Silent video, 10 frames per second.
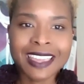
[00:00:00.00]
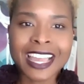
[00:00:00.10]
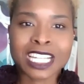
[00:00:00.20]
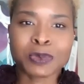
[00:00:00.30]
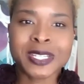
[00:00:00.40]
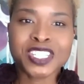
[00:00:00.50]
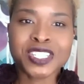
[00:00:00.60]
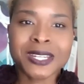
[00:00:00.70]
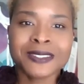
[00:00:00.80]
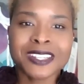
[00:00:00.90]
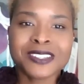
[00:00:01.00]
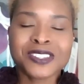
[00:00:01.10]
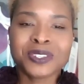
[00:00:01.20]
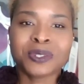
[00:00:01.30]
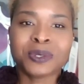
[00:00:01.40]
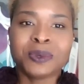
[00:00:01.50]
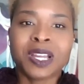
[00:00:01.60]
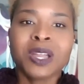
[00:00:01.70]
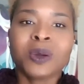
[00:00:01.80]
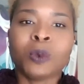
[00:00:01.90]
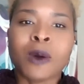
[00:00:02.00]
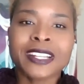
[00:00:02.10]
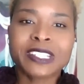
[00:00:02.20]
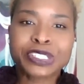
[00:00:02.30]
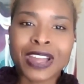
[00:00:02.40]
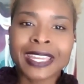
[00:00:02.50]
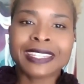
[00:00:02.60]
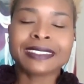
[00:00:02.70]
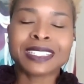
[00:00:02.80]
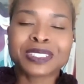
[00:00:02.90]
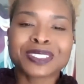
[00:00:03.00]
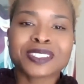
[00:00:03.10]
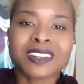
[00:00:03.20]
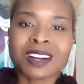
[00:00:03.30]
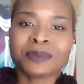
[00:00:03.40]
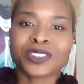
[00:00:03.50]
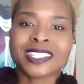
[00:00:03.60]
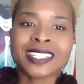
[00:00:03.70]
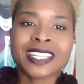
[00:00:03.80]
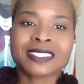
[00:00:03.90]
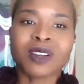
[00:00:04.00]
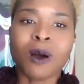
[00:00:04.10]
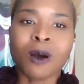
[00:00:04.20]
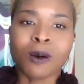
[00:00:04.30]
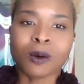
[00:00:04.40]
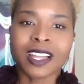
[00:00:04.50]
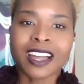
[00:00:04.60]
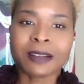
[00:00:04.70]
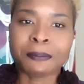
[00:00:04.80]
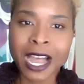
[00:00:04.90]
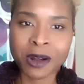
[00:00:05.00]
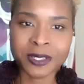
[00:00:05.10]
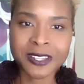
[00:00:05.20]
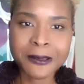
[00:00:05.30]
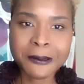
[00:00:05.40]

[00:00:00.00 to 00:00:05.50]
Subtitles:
as we shift into what Triton Leaders Conference is all about: